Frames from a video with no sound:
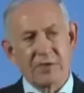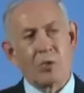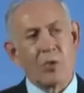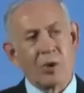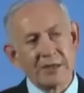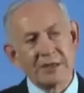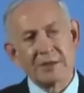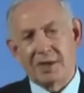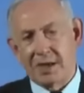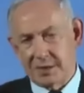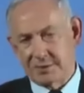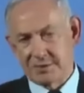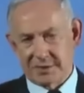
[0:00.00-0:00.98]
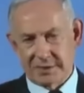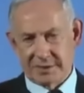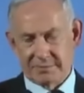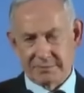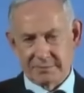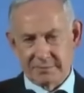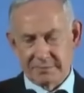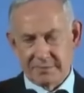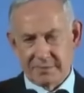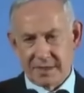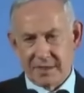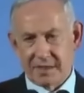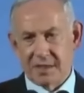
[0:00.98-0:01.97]
one democracy
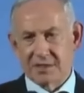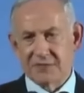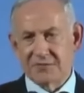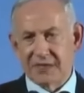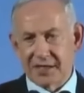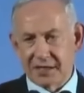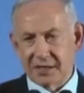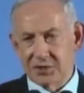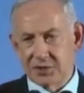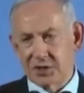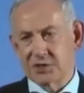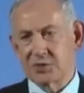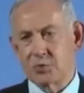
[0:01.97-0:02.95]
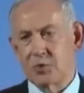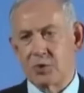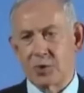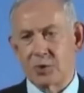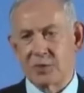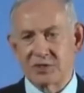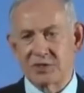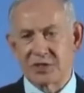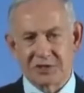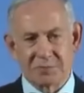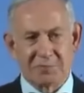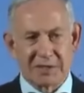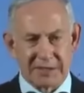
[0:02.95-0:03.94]
that is fighting a just war with
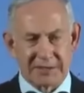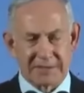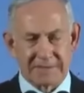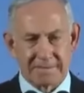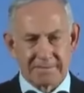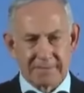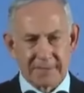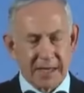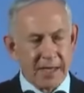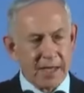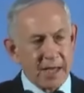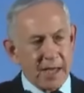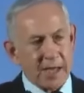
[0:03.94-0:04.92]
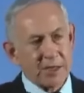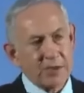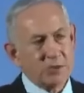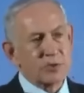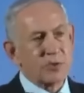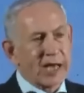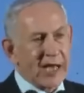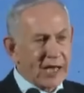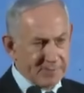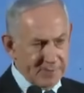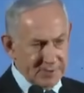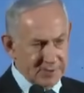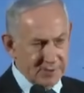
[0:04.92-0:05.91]
just means. And here's what
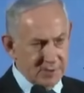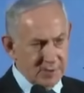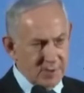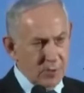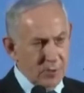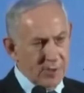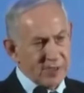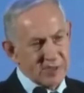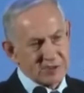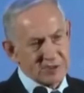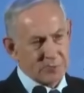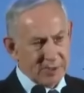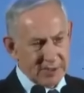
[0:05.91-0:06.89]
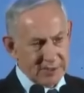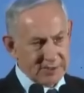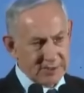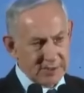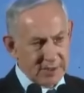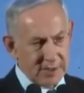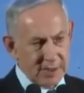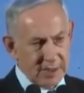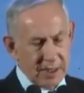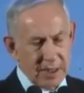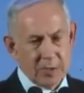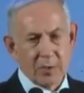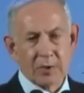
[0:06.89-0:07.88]
happens when this spreads
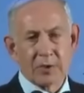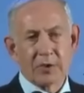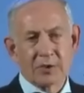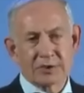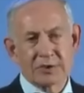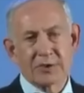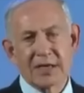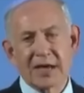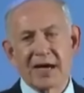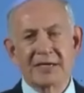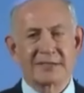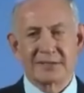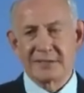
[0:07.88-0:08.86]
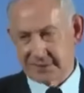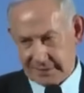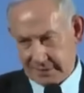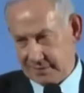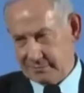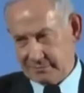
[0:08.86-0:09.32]
and it goes to the ICC.